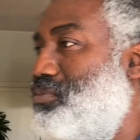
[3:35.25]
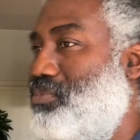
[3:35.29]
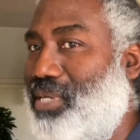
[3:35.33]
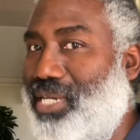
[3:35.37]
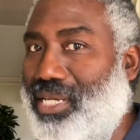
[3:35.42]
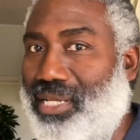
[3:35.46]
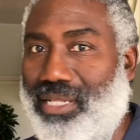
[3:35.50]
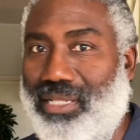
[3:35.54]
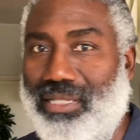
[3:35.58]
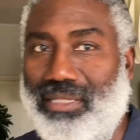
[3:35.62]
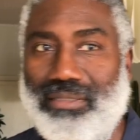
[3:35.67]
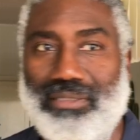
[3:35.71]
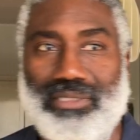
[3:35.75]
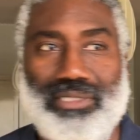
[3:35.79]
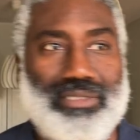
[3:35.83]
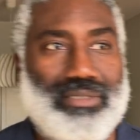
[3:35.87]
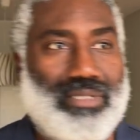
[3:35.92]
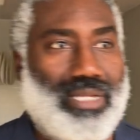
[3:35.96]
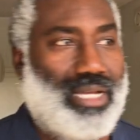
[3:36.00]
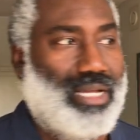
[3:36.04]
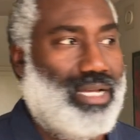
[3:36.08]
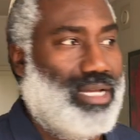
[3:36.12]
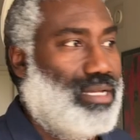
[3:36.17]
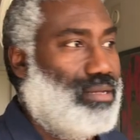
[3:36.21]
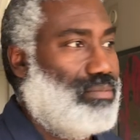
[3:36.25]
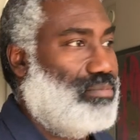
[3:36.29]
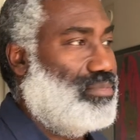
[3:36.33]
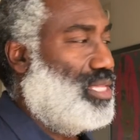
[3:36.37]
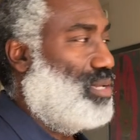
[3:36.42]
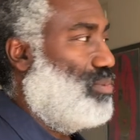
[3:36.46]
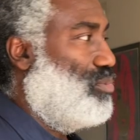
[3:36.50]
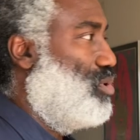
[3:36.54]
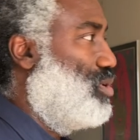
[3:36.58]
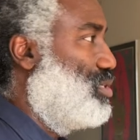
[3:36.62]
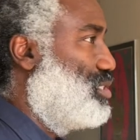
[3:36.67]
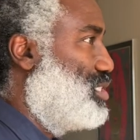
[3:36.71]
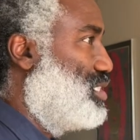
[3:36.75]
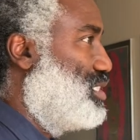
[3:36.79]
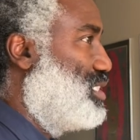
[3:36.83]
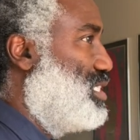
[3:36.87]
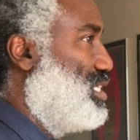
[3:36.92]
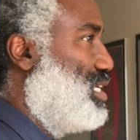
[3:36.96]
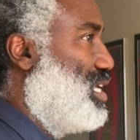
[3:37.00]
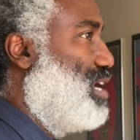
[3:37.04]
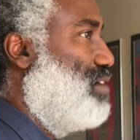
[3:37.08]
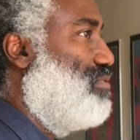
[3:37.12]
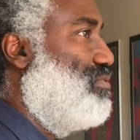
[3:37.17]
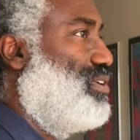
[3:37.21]
well. They want to
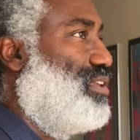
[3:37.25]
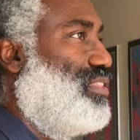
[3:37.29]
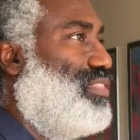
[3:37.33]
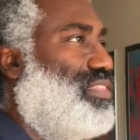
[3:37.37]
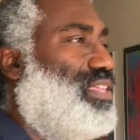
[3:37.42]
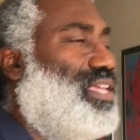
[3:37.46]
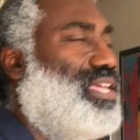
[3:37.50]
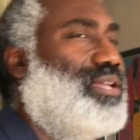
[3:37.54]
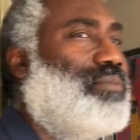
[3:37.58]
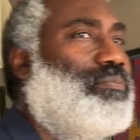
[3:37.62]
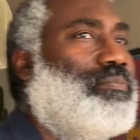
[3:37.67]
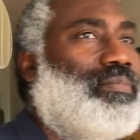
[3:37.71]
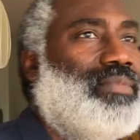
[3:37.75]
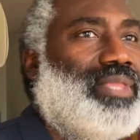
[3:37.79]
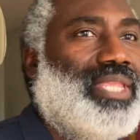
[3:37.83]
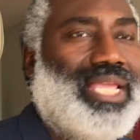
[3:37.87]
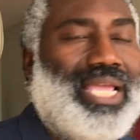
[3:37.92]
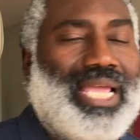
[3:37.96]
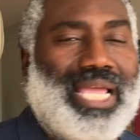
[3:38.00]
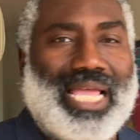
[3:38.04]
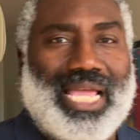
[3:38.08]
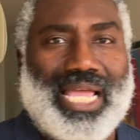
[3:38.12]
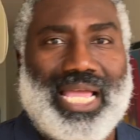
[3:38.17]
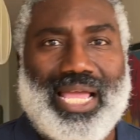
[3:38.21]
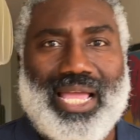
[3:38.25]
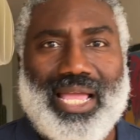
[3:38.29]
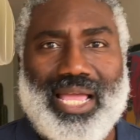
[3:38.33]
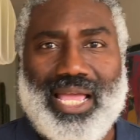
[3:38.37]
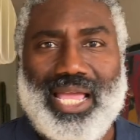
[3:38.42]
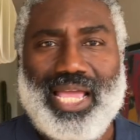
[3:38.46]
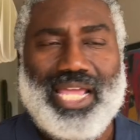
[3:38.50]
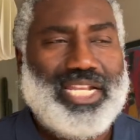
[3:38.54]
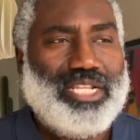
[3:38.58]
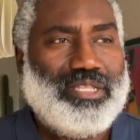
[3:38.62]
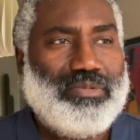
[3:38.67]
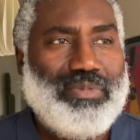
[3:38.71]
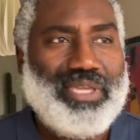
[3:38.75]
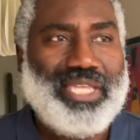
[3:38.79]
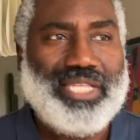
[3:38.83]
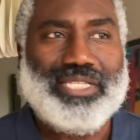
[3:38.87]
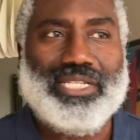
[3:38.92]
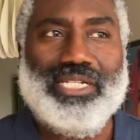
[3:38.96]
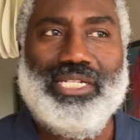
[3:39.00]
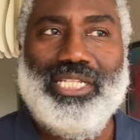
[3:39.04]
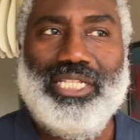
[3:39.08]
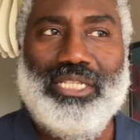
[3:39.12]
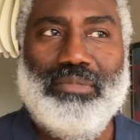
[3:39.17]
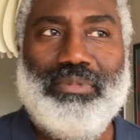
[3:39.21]
see everything. And to me,
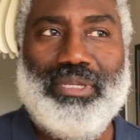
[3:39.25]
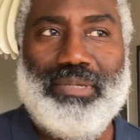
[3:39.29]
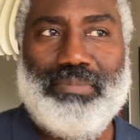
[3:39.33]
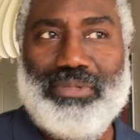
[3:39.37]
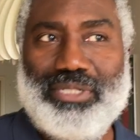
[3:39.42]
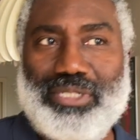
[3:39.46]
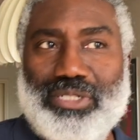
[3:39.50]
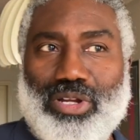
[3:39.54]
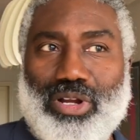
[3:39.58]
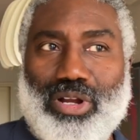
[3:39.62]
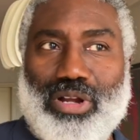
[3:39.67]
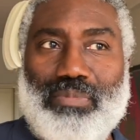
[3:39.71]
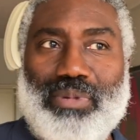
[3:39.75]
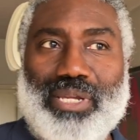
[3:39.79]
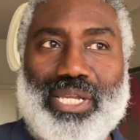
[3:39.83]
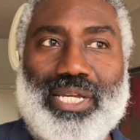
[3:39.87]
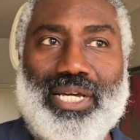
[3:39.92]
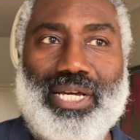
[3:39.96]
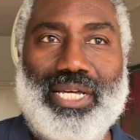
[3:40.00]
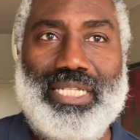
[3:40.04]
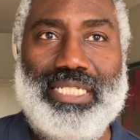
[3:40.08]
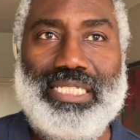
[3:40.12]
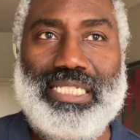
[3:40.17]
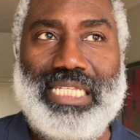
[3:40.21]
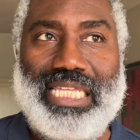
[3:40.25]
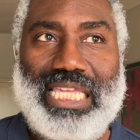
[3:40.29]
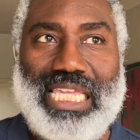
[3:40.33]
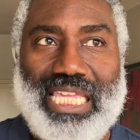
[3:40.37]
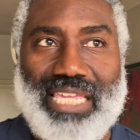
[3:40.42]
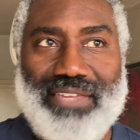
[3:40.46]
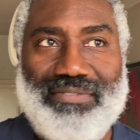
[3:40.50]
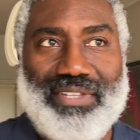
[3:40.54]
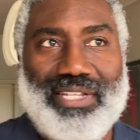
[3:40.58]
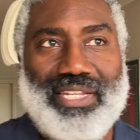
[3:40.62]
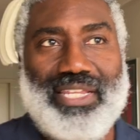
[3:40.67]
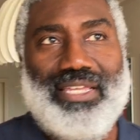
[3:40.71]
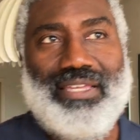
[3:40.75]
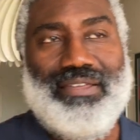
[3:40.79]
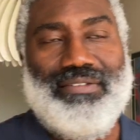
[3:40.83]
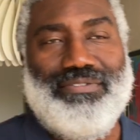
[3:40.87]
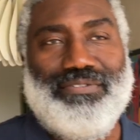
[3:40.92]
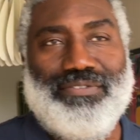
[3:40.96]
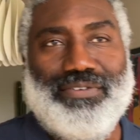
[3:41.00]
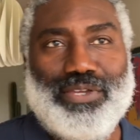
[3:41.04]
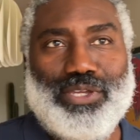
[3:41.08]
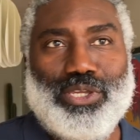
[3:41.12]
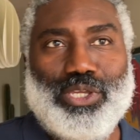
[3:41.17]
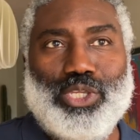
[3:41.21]
it's a little bit bizarre, because even
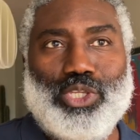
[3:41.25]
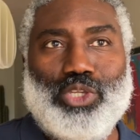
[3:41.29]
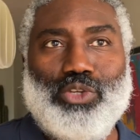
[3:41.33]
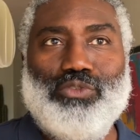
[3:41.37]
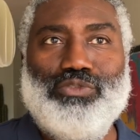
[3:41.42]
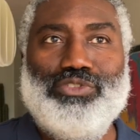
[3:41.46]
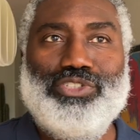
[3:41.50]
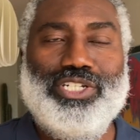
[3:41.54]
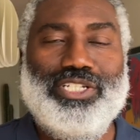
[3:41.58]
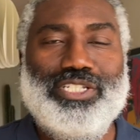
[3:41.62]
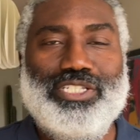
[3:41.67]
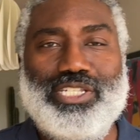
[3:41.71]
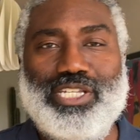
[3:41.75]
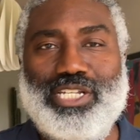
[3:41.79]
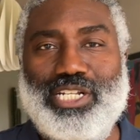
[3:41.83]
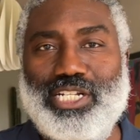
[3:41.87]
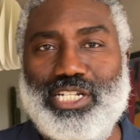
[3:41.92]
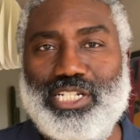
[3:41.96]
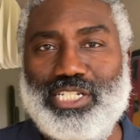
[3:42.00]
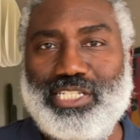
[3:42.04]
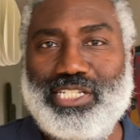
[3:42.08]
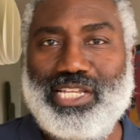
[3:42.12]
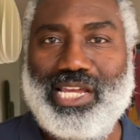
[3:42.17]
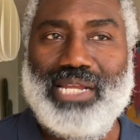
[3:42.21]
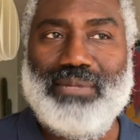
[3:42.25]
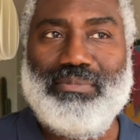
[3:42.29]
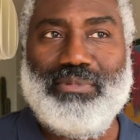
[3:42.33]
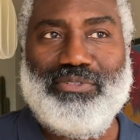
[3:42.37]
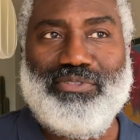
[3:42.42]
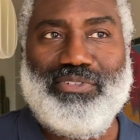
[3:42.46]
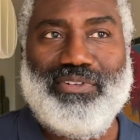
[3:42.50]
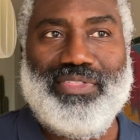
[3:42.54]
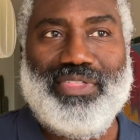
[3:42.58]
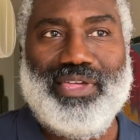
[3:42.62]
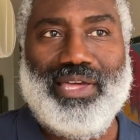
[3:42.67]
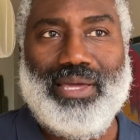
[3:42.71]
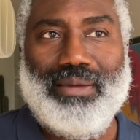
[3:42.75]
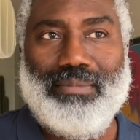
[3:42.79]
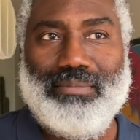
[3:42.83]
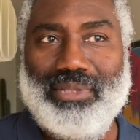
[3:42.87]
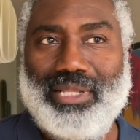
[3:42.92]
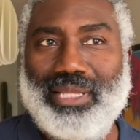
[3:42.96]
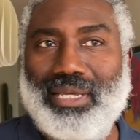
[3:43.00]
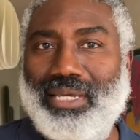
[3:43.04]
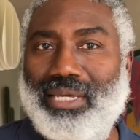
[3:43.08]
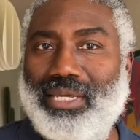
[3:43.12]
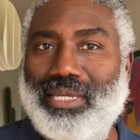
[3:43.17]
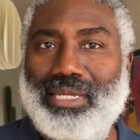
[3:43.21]
if you've just done an assignment for them
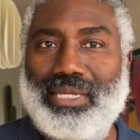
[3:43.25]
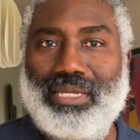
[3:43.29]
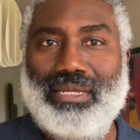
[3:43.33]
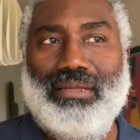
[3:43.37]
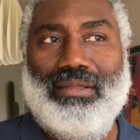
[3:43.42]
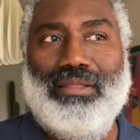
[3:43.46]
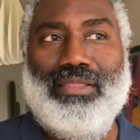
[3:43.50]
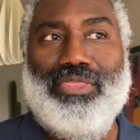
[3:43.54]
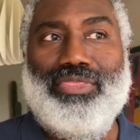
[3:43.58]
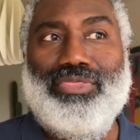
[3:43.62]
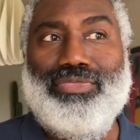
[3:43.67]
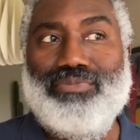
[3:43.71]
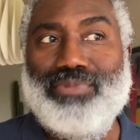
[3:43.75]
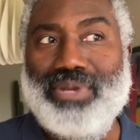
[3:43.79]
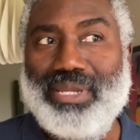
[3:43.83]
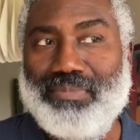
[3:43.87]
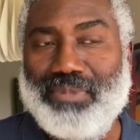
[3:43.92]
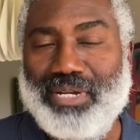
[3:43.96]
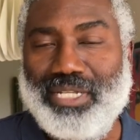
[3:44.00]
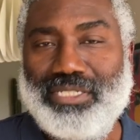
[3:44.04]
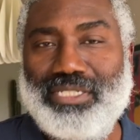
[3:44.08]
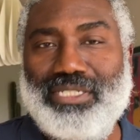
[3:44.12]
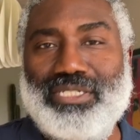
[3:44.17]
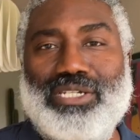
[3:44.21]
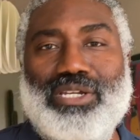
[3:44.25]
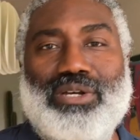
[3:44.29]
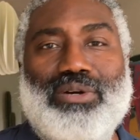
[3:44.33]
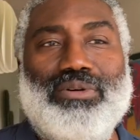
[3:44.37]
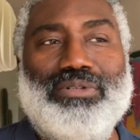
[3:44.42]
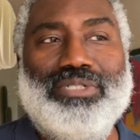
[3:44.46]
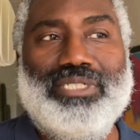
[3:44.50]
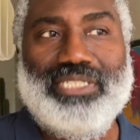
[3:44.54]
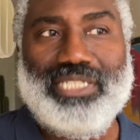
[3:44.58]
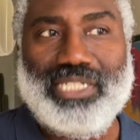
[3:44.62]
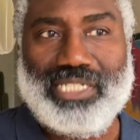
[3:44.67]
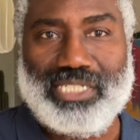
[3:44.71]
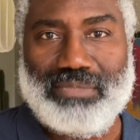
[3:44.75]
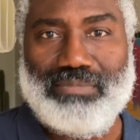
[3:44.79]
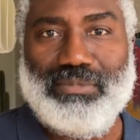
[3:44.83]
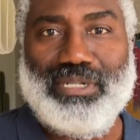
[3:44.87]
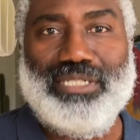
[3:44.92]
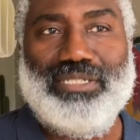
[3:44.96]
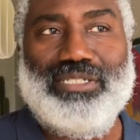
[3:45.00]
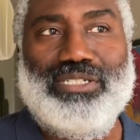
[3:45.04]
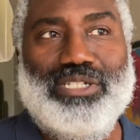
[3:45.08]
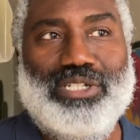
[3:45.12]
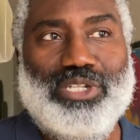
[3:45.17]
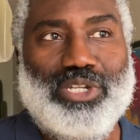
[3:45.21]
like 3 months ago, 6
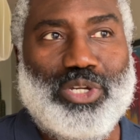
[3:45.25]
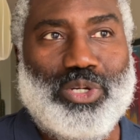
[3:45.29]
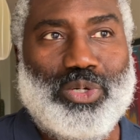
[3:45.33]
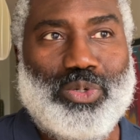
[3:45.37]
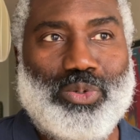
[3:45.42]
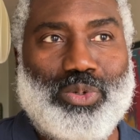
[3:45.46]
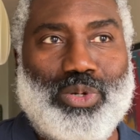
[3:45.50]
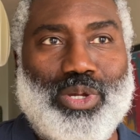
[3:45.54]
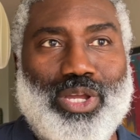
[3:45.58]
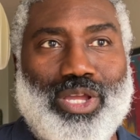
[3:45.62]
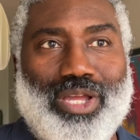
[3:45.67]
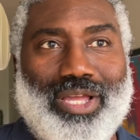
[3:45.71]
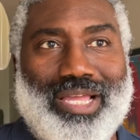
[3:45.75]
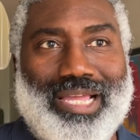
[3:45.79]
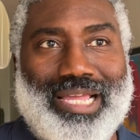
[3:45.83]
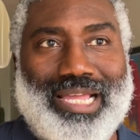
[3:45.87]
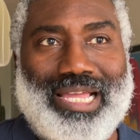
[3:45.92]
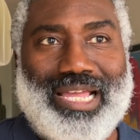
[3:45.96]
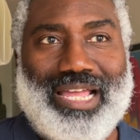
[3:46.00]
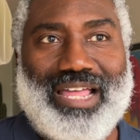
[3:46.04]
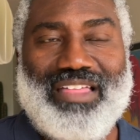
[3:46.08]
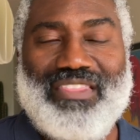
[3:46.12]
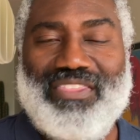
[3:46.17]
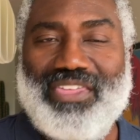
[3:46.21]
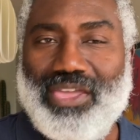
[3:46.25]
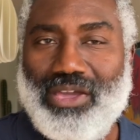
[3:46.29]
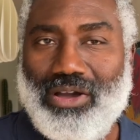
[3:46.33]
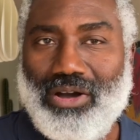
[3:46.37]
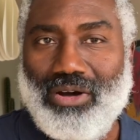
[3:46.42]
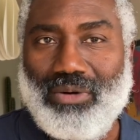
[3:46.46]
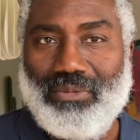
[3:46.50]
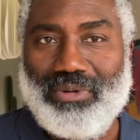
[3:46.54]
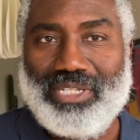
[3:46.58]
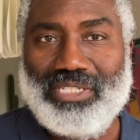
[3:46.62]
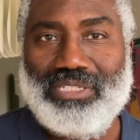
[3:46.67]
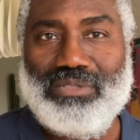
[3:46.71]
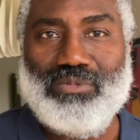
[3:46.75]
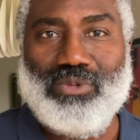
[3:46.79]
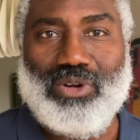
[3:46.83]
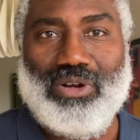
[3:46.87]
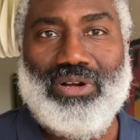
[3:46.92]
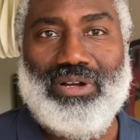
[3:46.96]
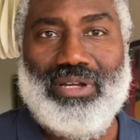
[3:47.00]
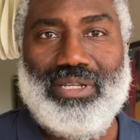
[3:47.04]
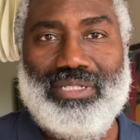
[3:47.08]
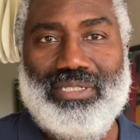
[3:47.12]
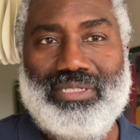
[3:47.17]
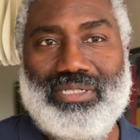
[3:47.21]
months ago, they always
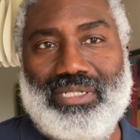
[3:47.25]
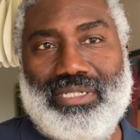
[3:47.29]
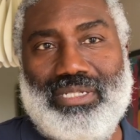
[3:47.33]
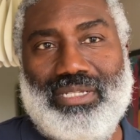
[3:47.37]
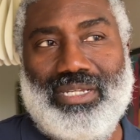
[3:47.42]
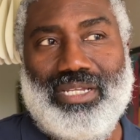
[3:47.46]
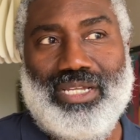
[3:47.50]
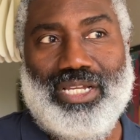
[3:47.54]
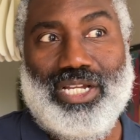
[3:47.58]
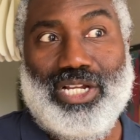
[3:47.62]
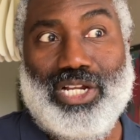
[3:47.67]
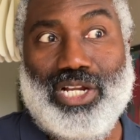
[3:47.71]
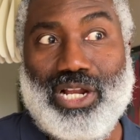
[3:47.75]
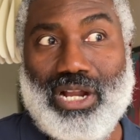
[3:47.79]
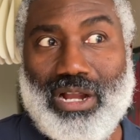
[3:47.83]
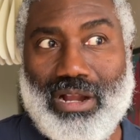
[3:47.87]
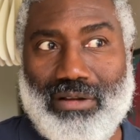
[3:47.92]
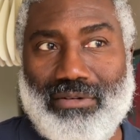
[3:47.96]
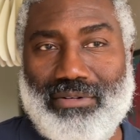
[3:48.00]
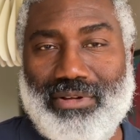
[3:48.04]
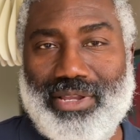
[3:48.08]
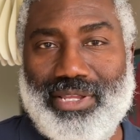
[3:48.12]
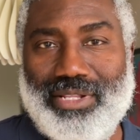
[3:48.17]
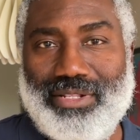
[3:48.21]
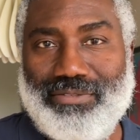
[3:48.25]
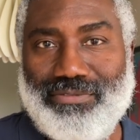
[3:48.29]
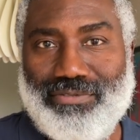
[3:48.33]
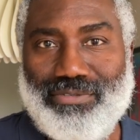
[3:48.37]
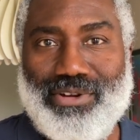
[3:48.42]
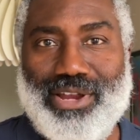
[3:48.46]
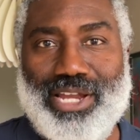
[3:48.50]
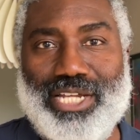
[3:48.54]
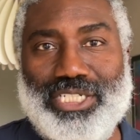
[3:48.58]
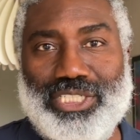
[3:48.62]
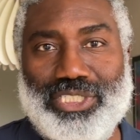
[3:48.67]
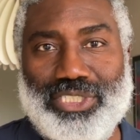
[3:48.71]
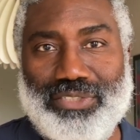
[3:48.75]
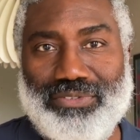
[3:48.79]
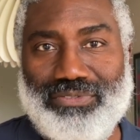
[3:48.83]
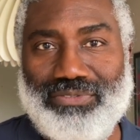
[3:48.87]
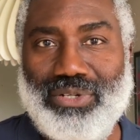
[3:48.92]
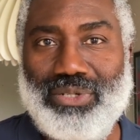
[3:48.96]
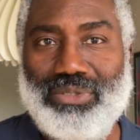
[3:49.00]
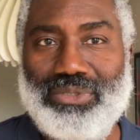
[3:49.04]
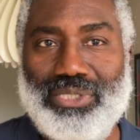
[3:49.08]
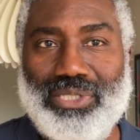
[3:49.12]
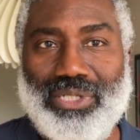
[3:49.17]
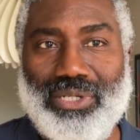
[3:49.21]
want current, fresh
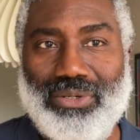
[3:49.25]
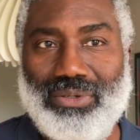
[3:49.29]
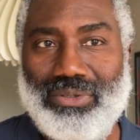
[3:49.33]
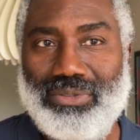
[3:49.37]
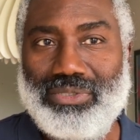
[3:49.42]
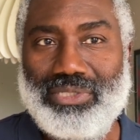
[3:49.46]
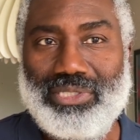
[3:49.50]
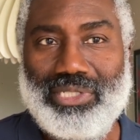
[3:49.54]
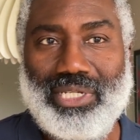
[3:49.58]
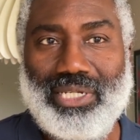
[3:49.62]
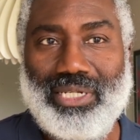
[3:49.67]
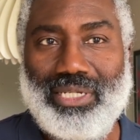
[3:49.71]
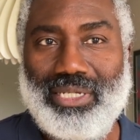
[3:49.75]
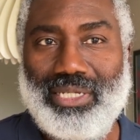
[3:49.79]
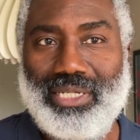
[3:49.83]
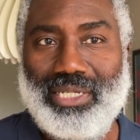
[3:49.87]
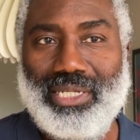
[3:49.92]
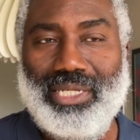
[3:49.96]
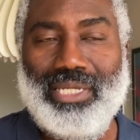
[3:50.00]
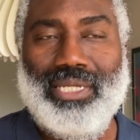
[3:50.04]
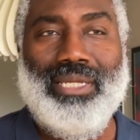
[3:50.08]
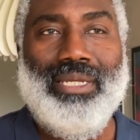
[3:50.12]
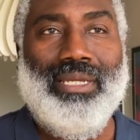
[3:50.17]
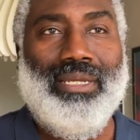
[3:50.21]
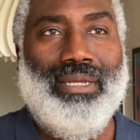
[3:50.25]
photos, like,